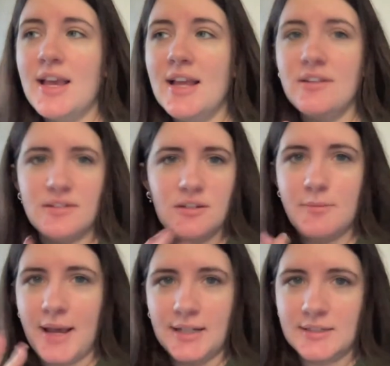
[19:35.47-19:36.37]
It
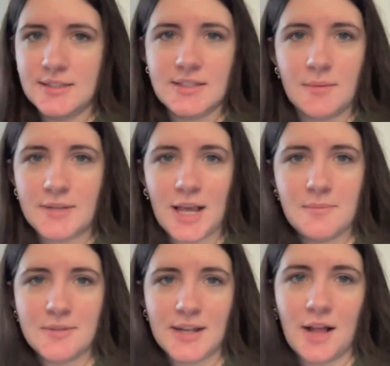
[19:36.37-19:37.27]
depends
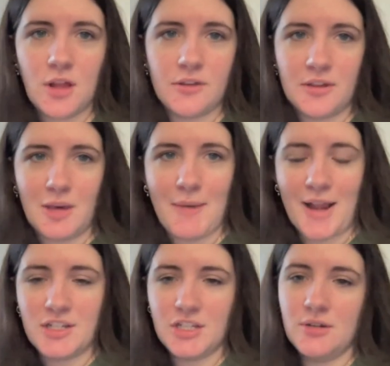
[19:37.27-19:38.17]
sometimes on how long they'll get
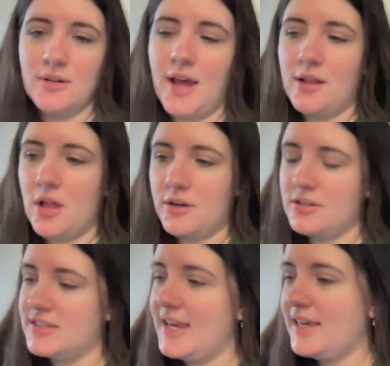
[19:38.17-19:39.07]
back to you, how long
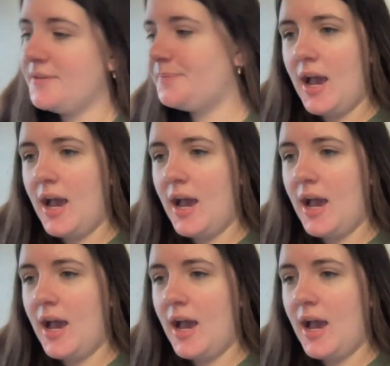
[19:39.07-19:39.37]
it'll take.